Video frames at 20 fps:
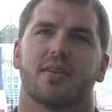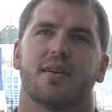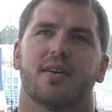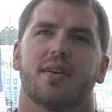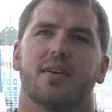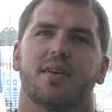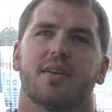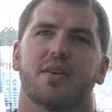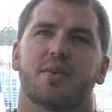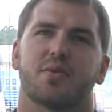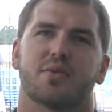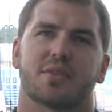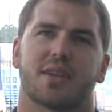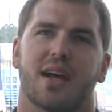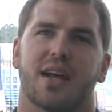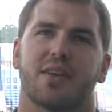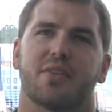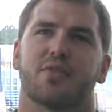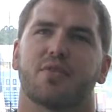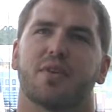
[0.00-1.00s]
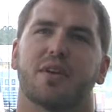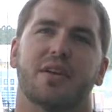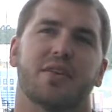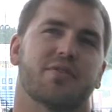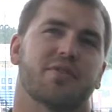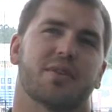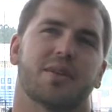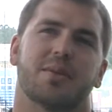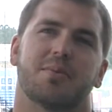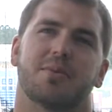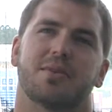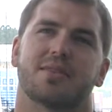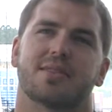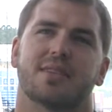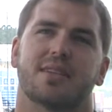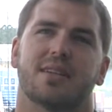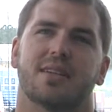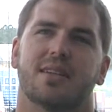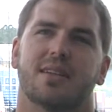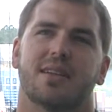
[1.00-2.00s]
It was kind of freeing for them to
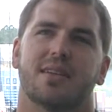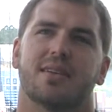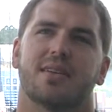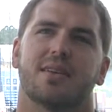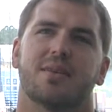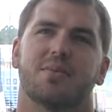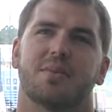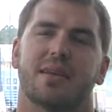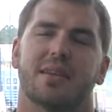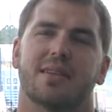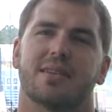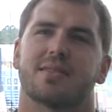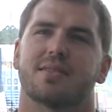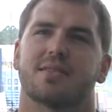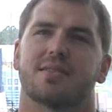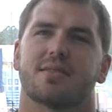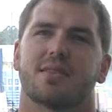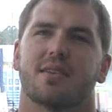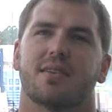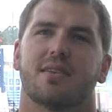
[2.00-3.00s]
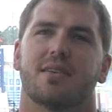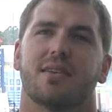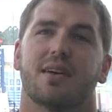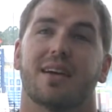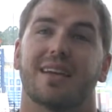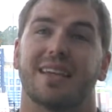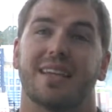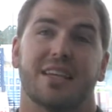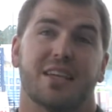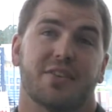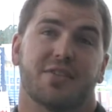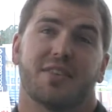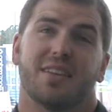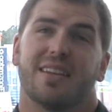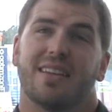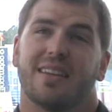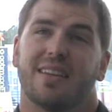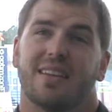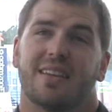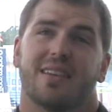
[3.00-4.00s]
see that man, this is a gift,
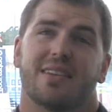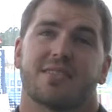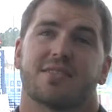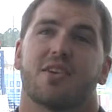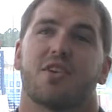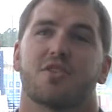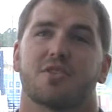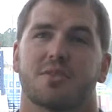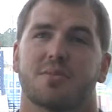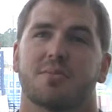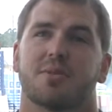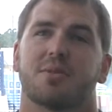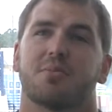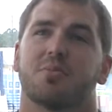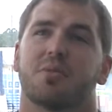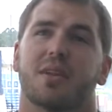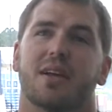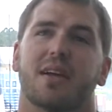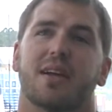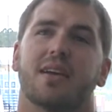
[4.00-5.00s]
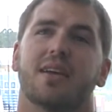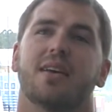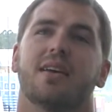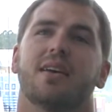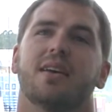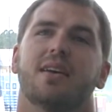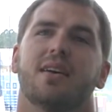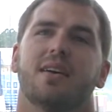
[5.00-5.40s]
and it's awesome to play,